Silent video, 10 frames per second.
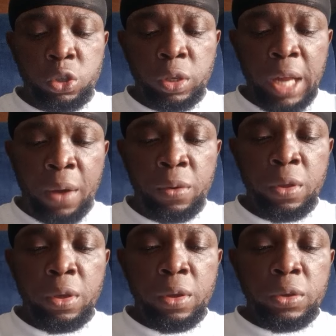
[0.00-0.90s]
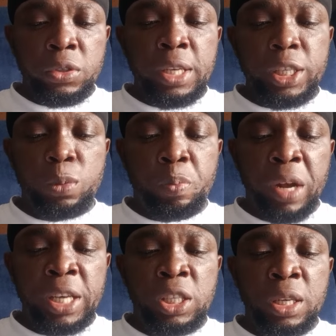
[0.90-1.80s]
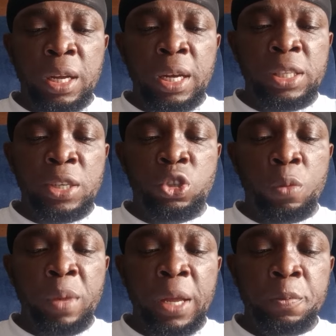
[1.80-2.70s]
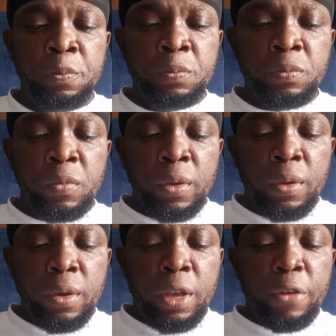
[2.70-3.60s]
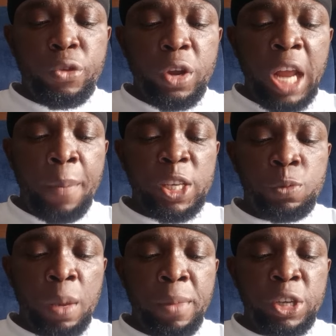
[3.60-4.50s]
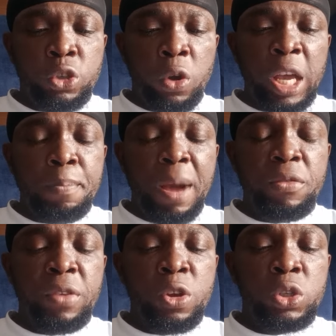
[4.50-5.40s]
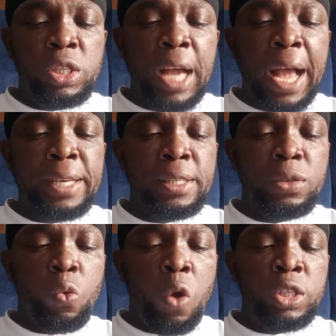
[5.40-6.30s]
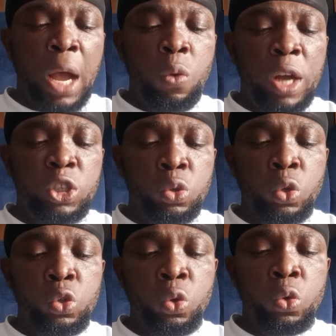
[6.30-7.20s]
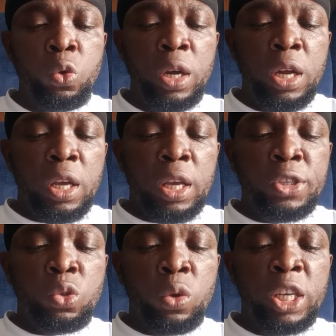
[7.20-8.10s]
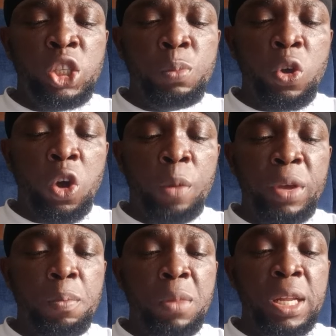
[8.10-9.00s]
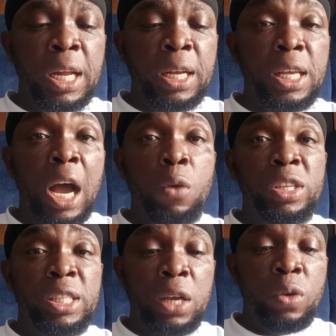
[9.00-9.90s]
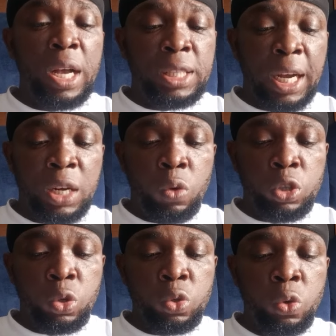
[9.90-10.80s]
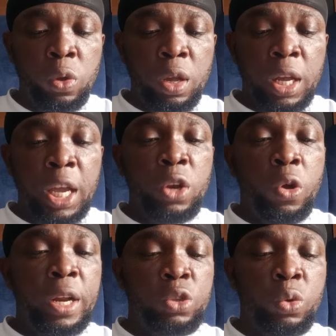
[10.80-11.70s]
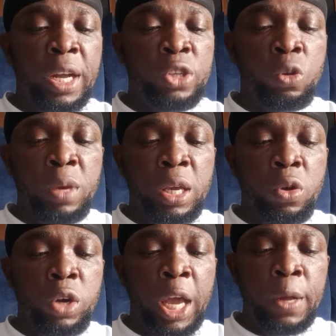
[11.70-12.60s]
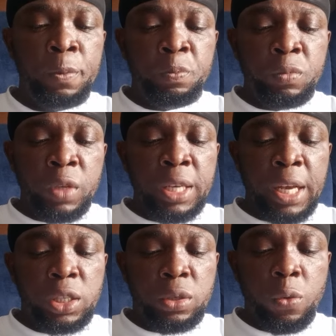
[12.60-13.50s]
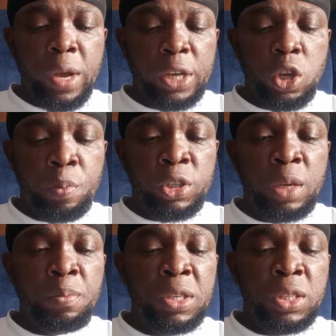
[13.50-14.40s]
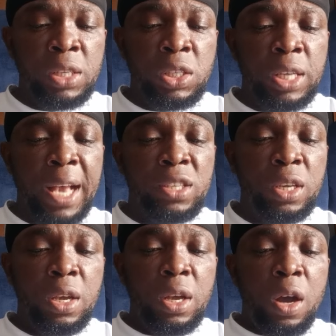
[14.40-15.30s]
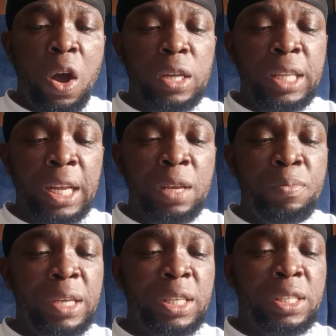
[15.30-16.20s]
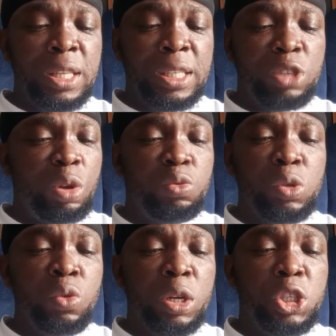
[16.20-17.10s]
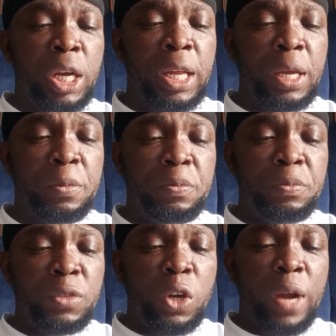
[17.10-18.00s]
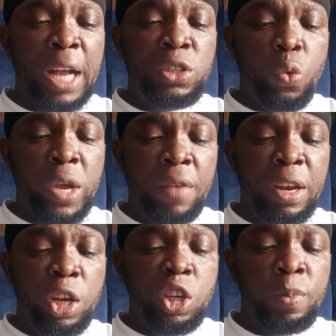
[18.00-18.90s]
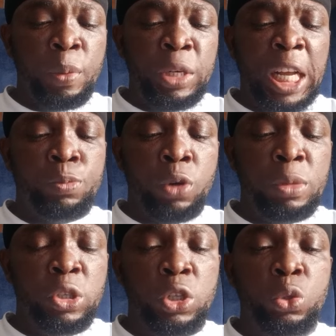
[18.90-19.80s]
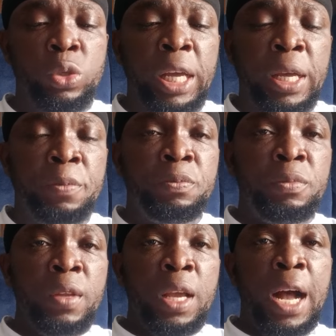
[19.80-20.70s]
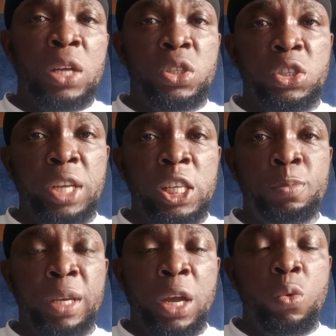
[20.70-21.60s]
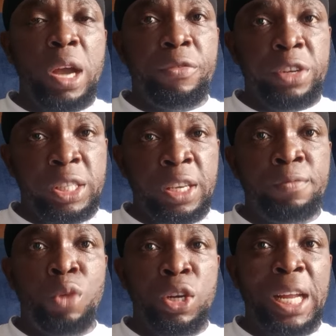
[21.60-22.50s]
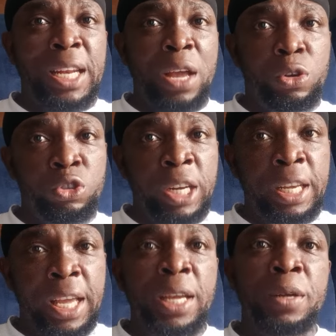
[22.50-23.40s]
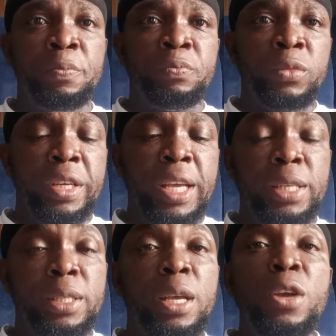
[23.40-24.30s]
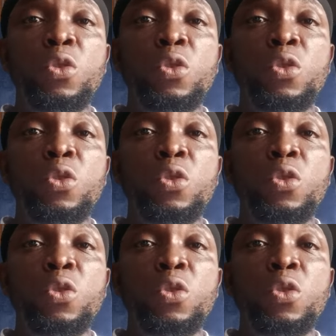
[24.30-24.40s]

section now. Yes, please listen to me. If your name is being mentioned in my videos, guys, what I want you to do is to hit me up immediately. I will tell you exactly what to do in order to get to me, okay? Yes, we are supporting businesses, guys. On daily basis, this is what we do on the channel. Alright, we have a lot of people that has promised us today. And sincerely speaking, we have received more than 900k Yes,